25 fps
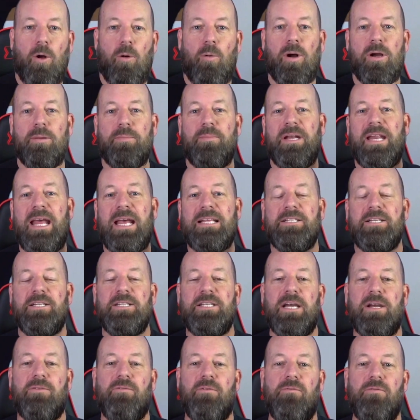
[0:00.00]
Welcome to Dad's Den
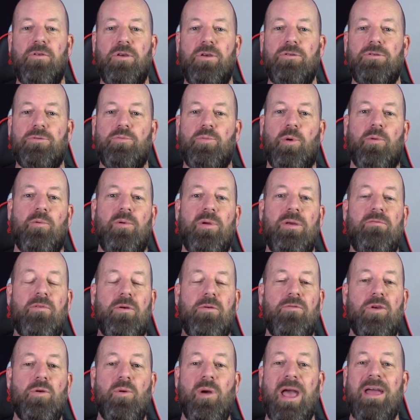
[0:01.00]
Tech Reviews, where we
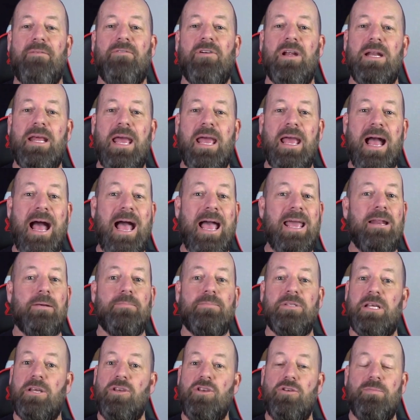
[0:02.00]
review everyday
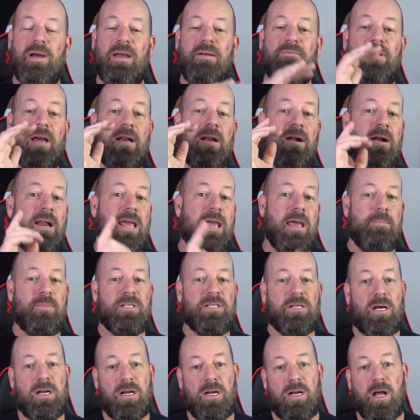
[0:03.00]
items that you might find on
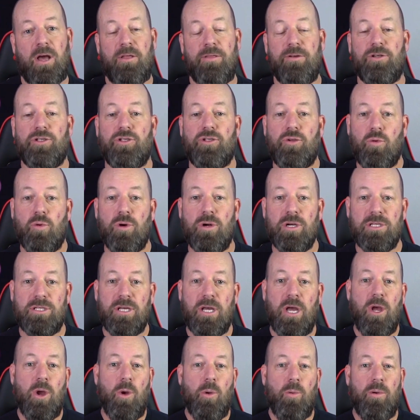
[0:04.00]
Amazon and other stores.
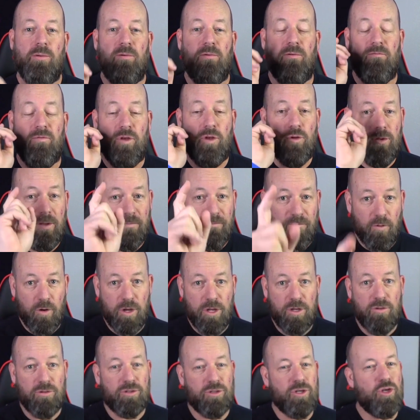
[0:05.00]
We review them for
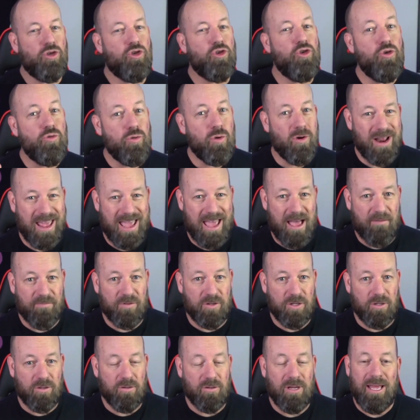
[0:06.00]
you so you don't have
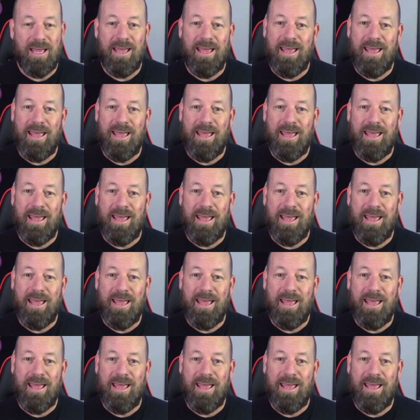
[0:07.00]
to.